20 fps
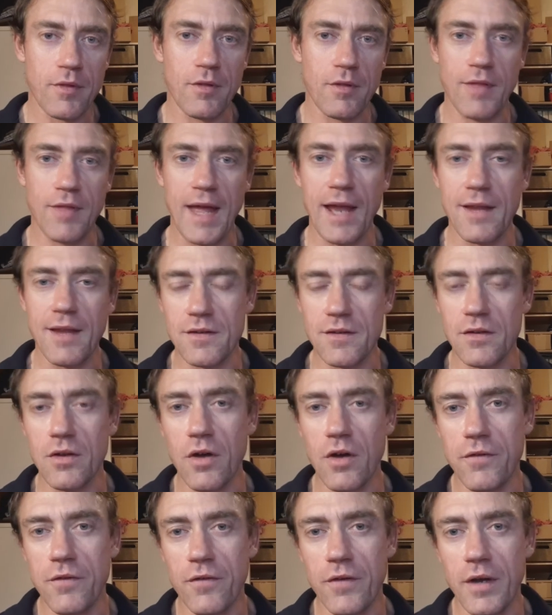that is
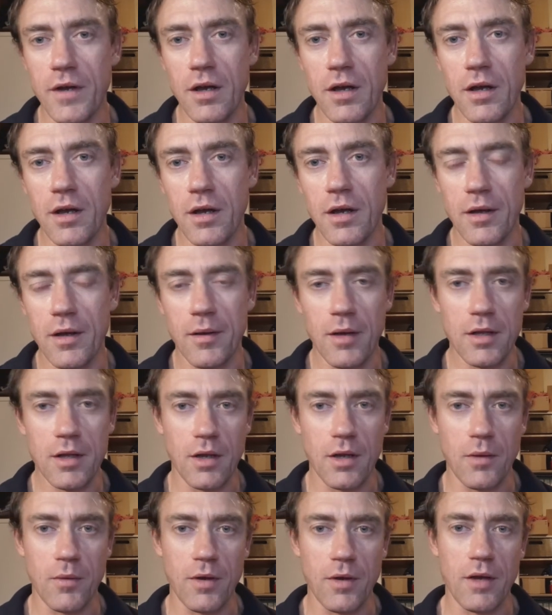enough of
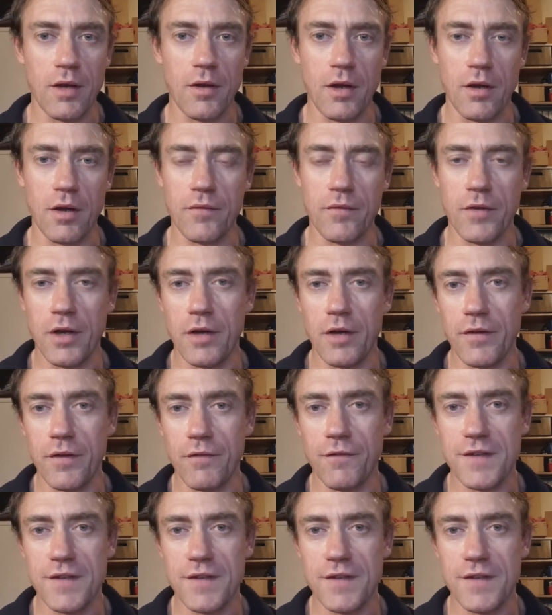a